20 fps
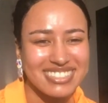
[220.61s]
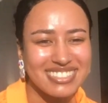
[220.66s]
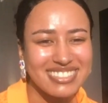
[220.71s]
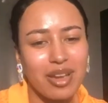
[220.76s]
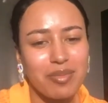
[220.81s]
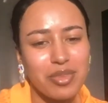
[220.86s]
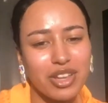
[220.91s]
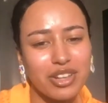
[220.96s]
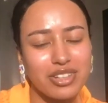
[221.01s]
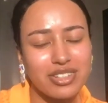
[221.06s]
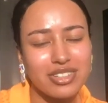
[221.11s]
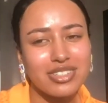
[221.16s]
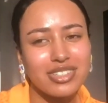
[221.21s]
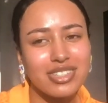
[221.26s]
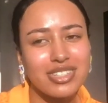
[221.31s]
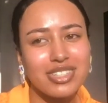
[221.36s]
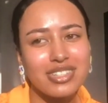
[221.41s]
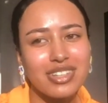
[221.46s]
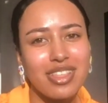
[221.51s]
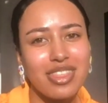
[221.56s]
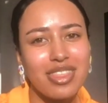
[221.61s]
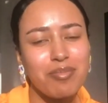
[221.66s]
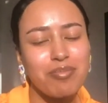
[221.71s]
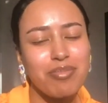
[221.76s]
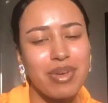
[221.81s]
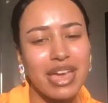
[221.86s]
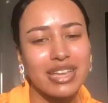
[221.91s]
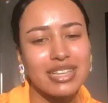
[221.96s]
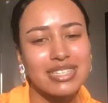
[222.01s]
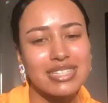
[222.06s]
I'm not the
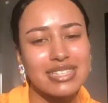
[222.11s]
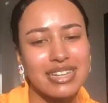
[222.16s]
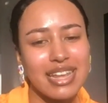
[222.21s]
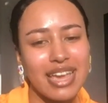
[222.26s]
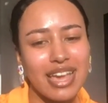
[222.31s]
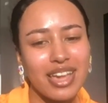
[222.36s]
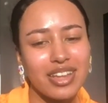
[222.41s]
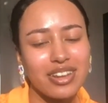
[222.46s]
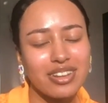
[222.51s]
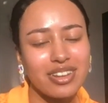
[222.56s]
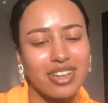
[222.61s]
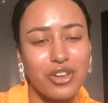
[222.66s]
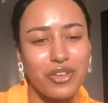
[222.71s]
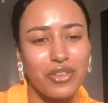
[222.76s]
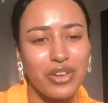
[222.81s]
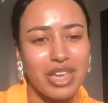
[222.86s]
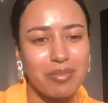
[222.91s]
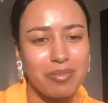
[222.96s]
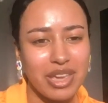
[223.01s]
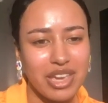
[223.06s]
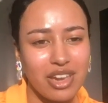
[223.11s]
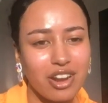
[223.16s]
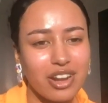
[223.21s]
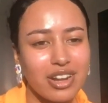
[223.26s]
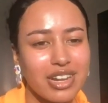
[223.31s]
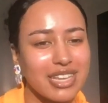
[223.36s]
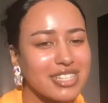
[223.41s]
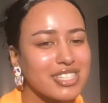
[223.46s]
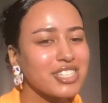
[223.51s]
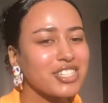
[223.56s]
best at knowing my
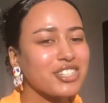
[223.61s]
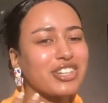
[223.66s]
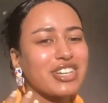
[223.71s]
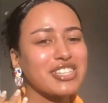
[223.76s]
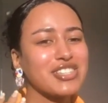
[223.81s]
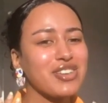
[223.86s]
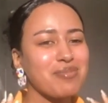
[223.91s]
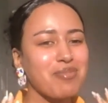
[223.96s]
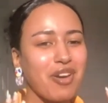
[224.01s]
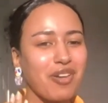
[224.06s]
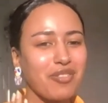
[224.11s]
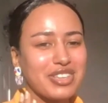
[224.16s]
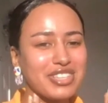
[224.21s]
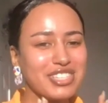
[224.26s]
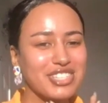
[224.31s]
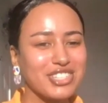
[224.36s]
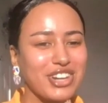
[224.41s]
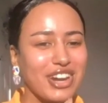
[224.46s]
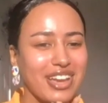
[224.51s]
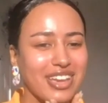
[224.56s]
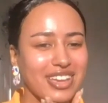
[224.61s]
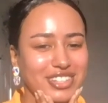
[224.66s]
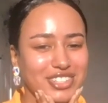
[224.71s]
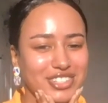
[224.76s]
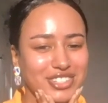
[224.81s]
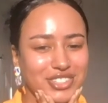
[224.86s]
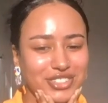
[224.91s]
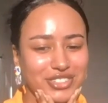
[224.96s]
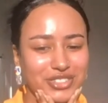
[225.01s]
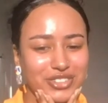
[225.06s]
art history, so I'm always trying
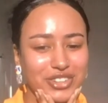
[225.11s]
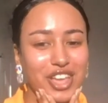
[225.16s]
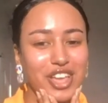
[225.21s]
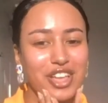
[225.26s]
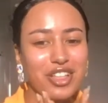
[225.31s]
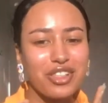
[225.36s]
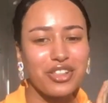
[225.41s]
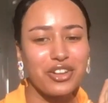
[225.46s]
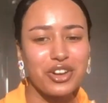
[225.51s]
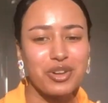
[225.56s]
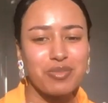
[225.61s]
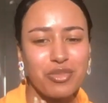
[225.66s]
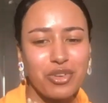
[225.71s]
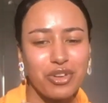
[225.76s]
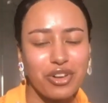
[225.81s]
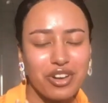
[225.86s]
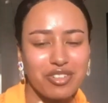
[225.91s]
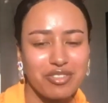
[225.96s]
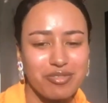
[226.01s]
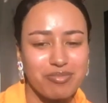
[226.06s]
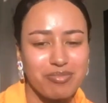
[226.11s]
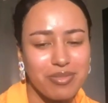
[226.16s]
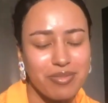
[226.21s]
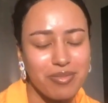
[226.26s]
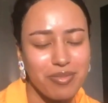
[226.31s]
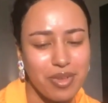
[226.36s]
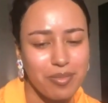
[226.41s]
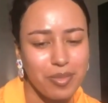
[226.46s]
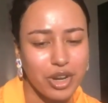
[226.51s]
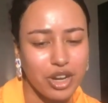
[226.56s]
to learn more of
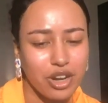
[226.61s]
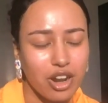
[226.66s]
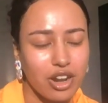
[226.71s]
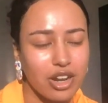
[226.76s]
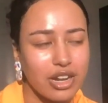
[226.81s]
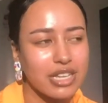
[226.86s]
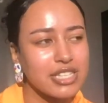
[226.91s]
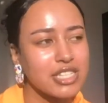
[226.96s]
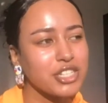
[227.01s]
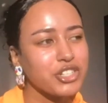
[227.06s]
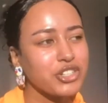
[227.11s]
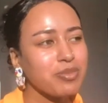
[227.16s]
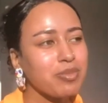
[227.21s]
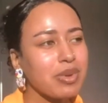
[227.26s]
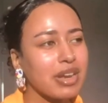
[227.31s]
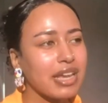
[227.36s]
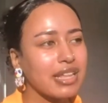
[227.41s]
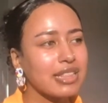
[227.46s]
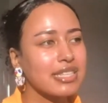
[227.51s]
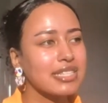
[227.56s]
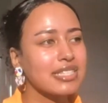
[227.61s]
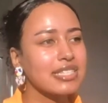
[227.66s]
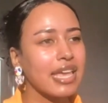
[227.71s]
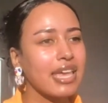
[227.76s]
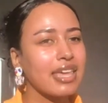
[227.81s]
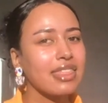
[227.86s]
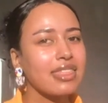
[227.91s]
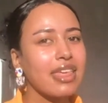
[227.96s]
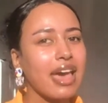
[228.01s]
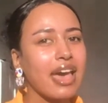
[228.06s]
art history, but I'd
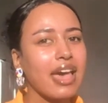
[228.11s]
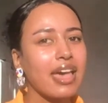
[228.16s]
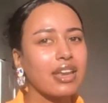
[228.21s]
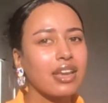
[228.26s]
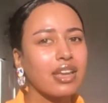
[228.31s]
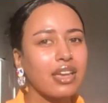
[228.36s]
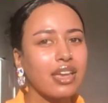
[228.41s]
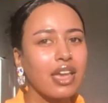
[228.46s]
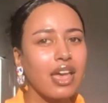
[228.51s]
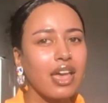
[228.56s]
say that